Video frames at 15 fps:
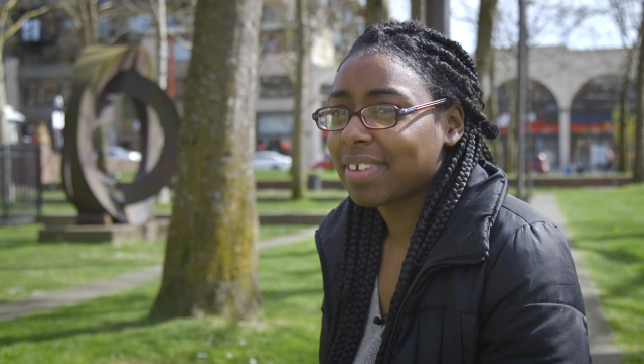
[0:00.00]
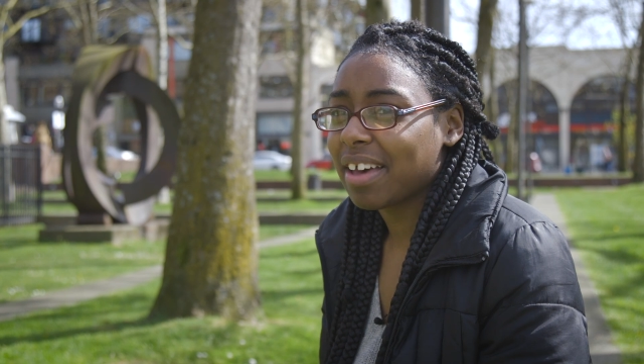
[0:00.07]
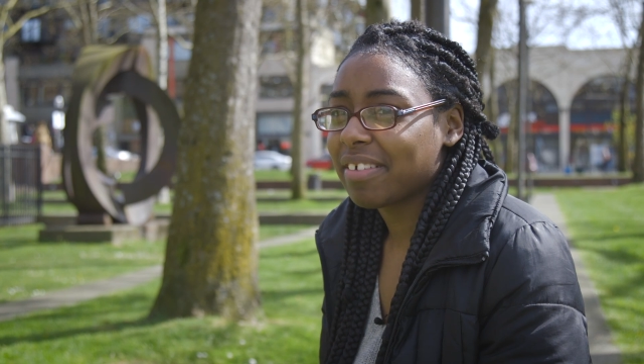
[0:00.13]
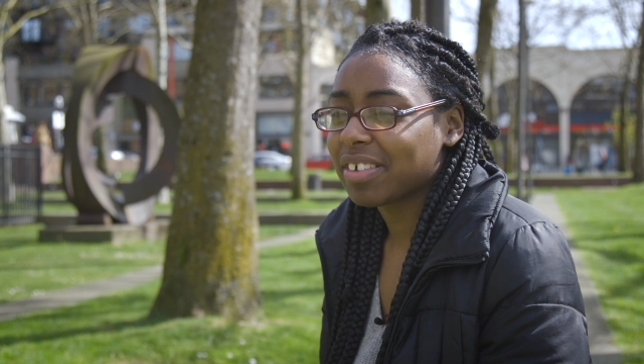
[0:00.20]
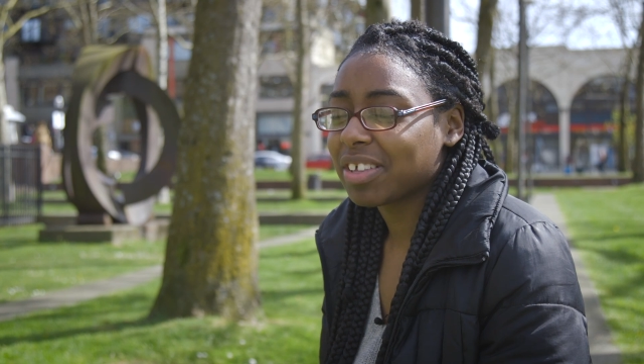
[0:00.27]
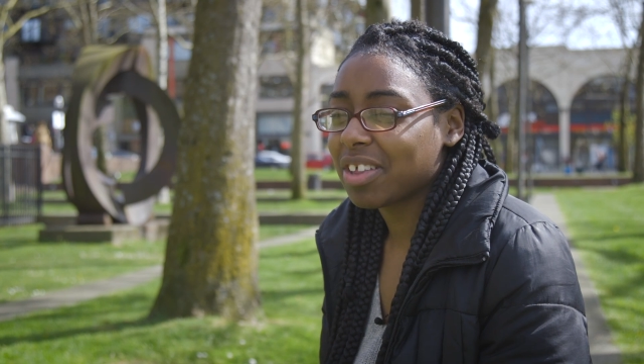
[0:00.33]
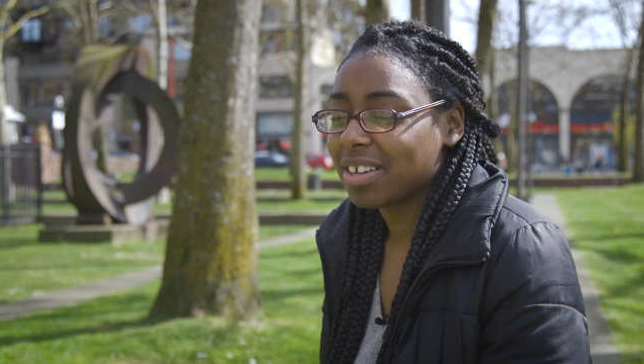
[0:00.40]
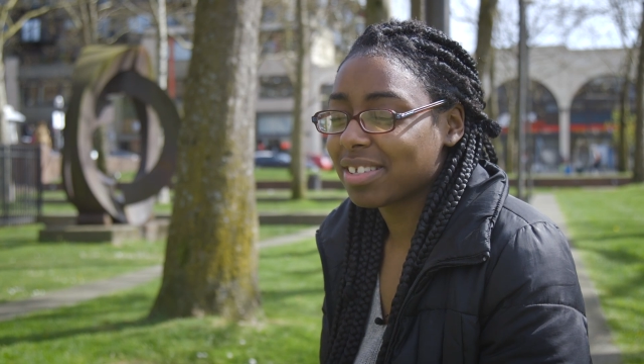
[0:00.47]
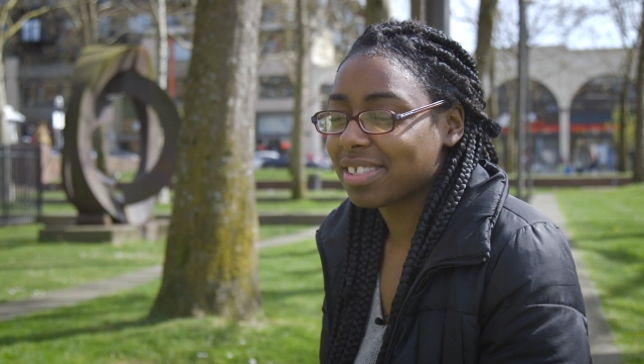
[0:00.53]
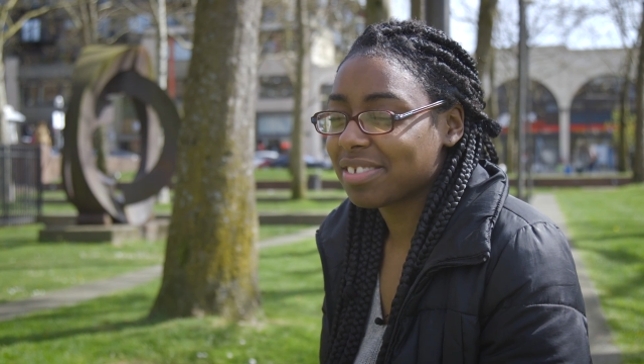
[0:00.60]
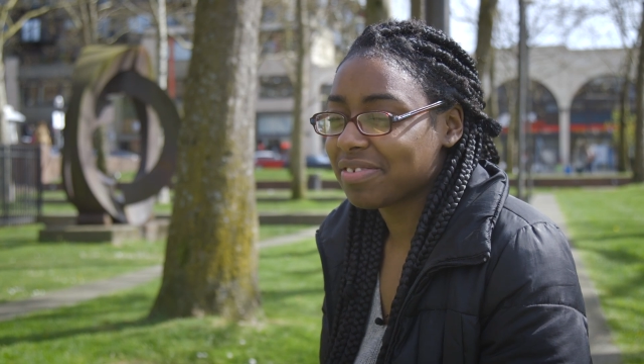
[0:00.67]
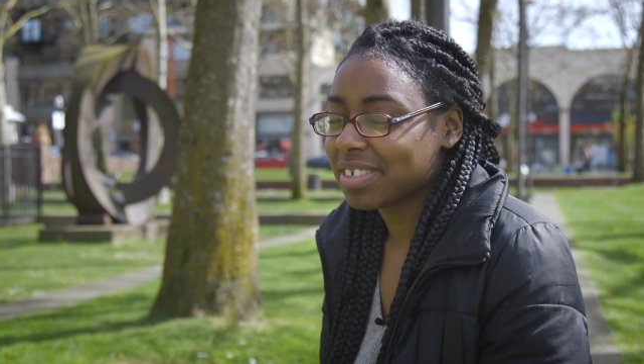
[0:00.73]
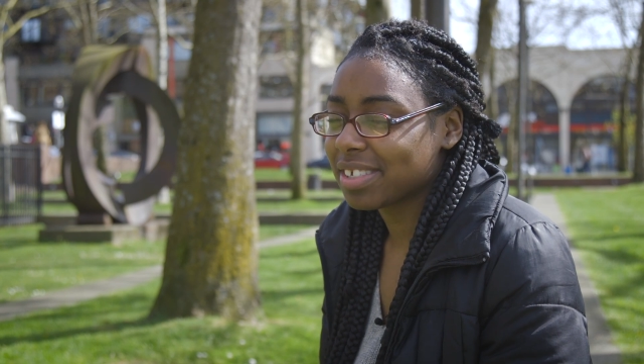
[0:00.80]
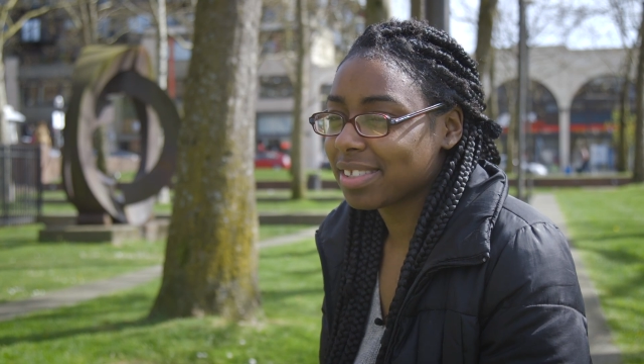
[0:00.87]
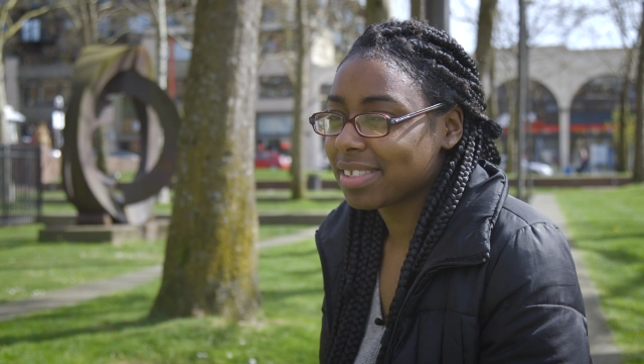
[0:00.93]
having lots
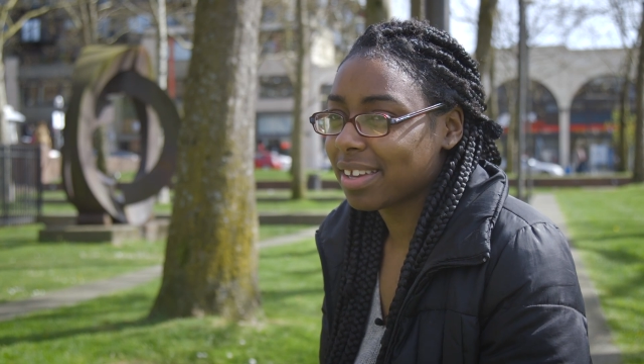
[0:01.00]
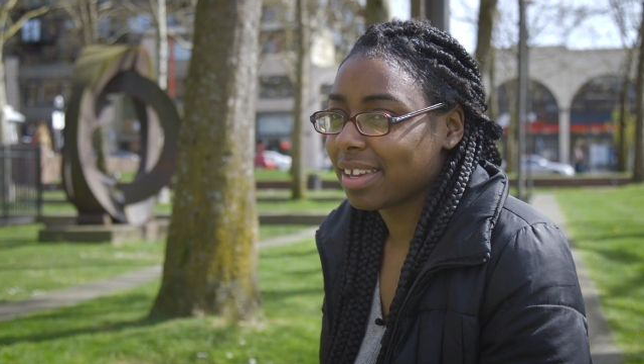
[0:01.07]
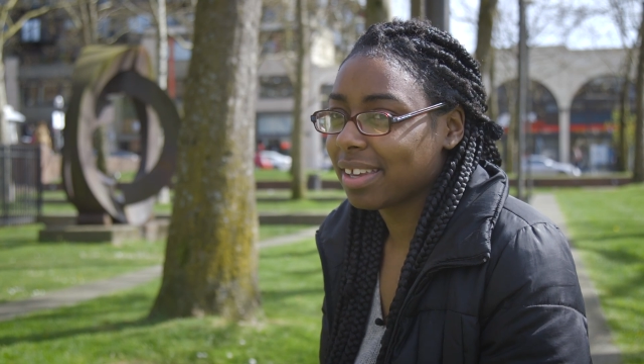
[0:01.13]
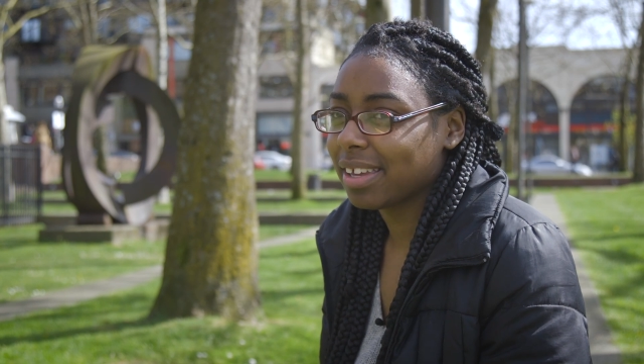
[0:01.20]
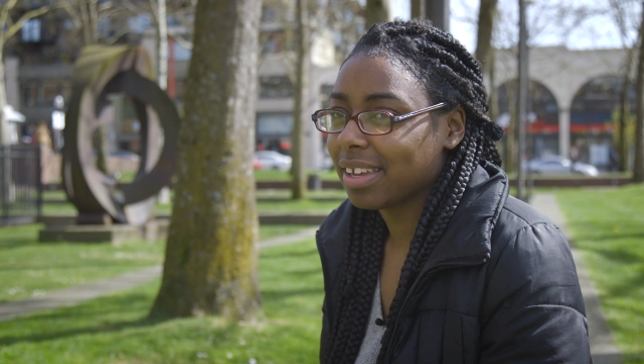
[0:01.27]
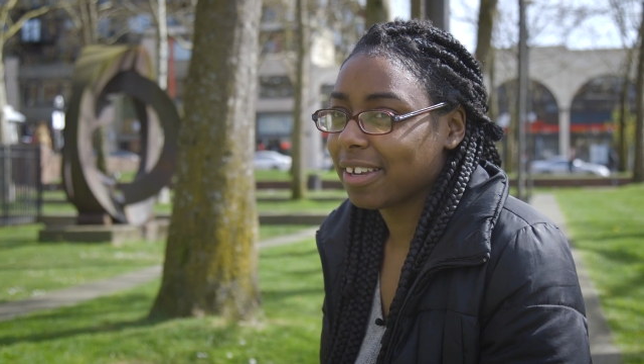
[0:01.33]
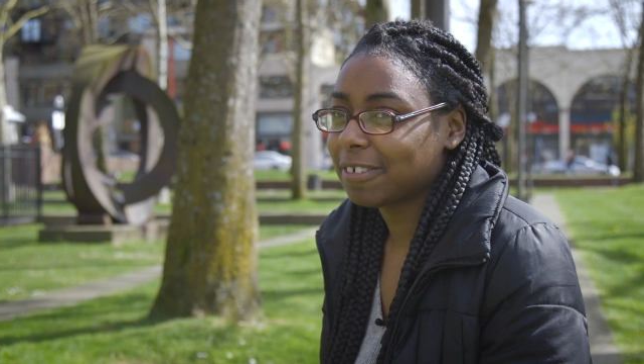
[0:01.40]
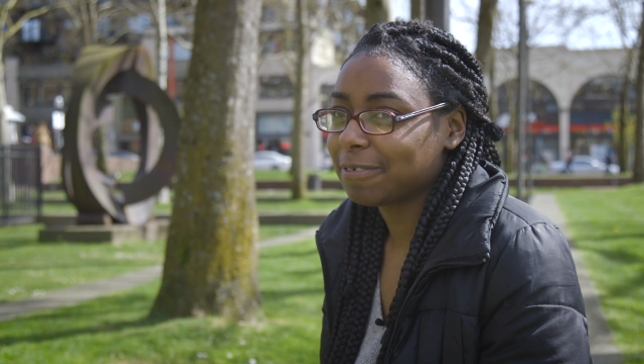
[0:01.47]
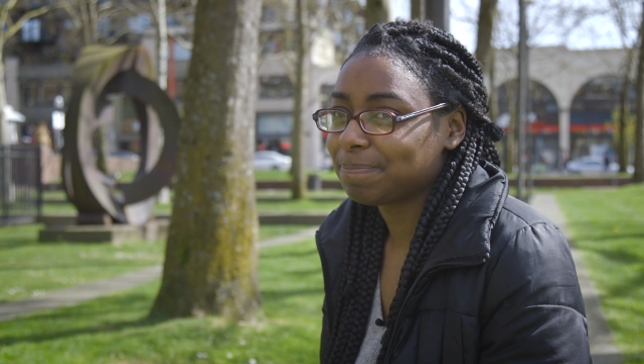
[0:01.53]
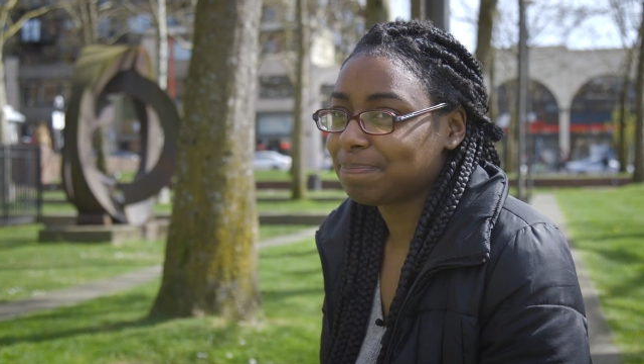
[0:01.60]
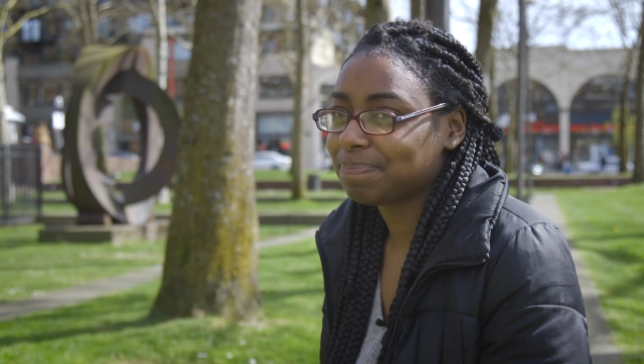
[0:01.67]
of anxiety